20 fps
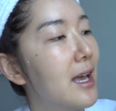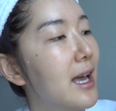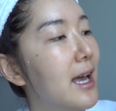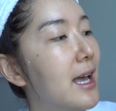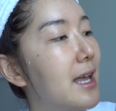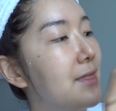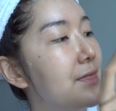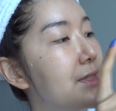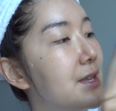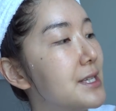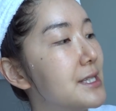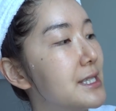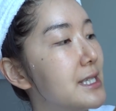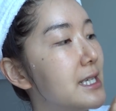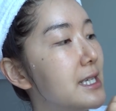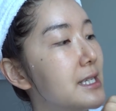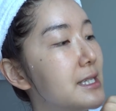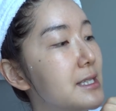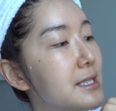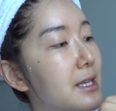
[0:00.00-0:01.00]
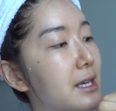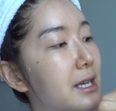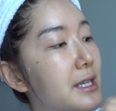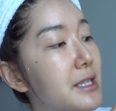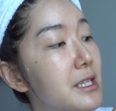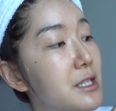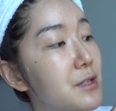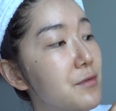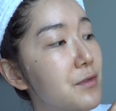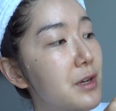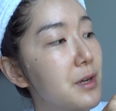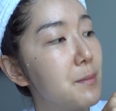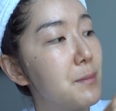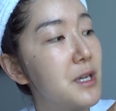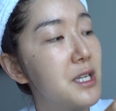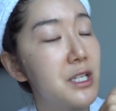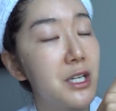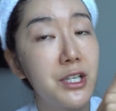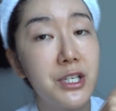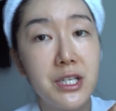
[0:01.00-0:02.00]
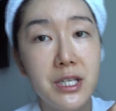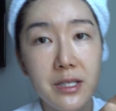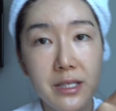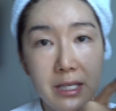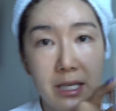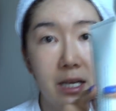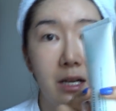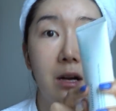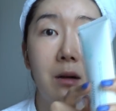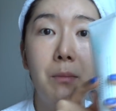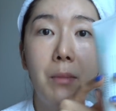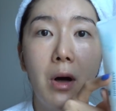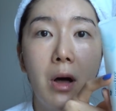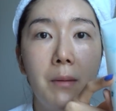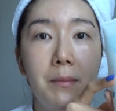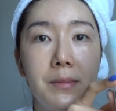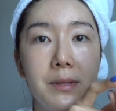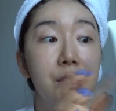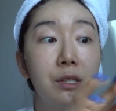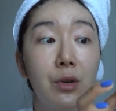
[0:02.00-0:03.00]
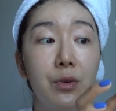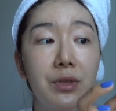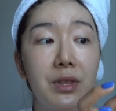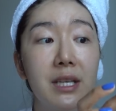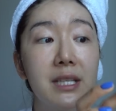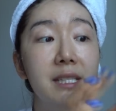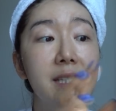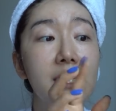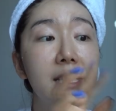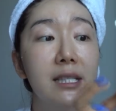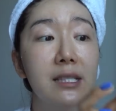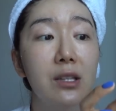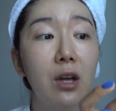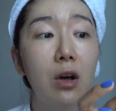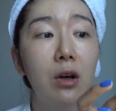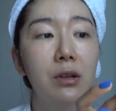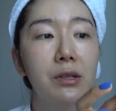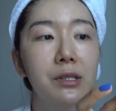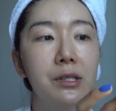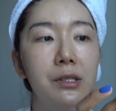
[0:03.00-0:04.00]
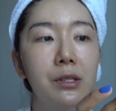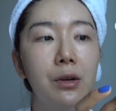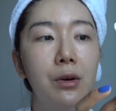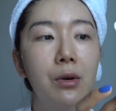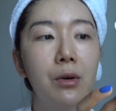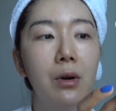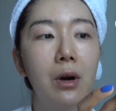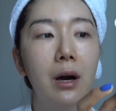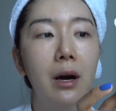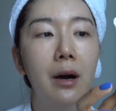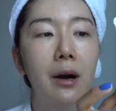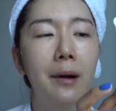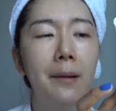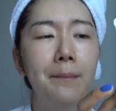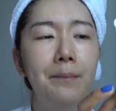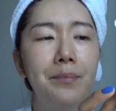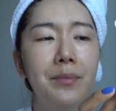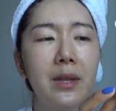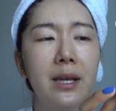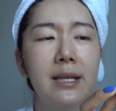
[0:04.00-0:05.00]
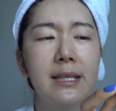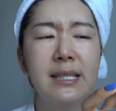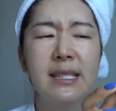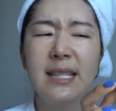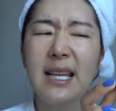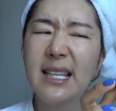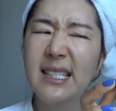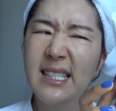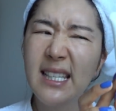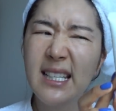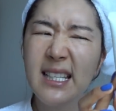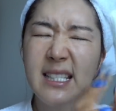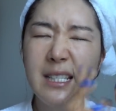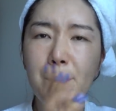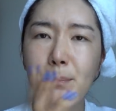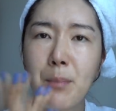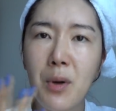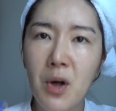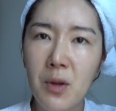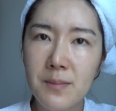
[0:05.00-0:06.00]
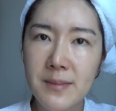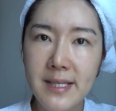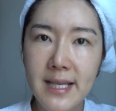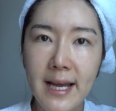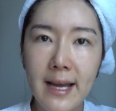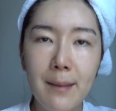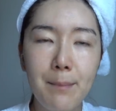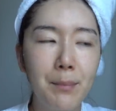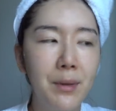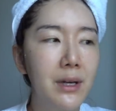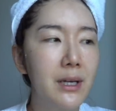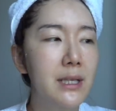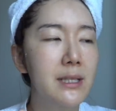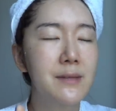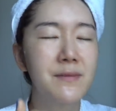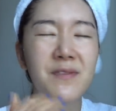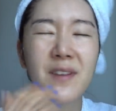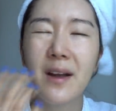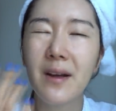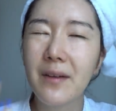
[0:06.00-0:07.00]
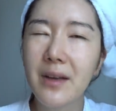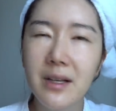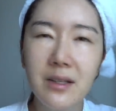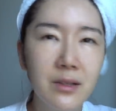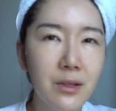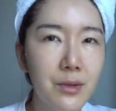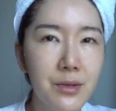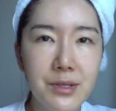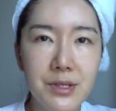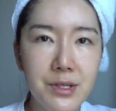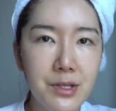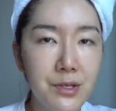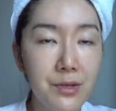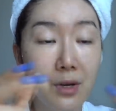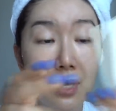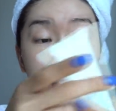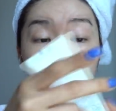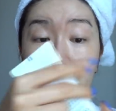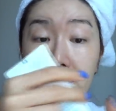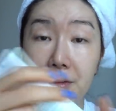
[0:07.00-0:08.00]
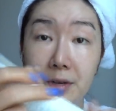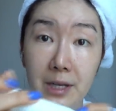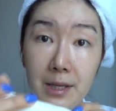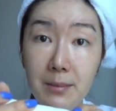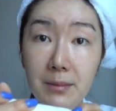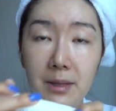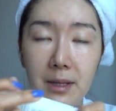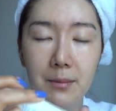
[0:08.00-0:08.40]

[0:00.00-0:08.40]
And this is the Innisfree Bija Shitsika Balm. So this is also it says that it's a balm type, but it's very close to a cream.